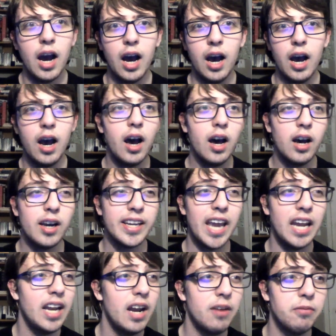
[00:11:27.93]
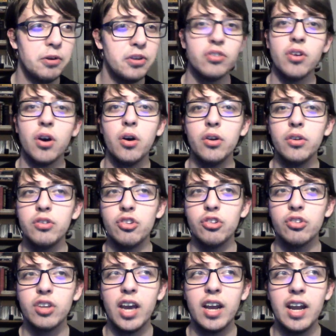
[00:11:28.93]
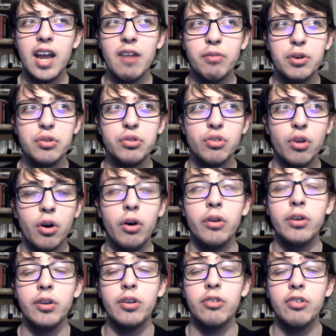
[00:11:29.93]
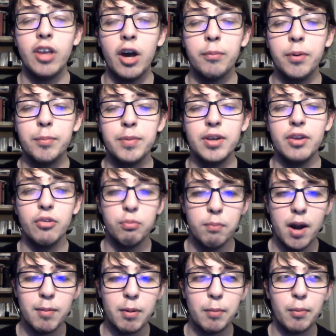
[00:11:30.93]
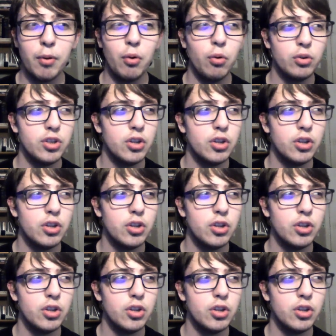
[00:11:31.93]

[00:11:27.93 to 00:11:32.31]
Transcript: Again, every song on this album is memorable.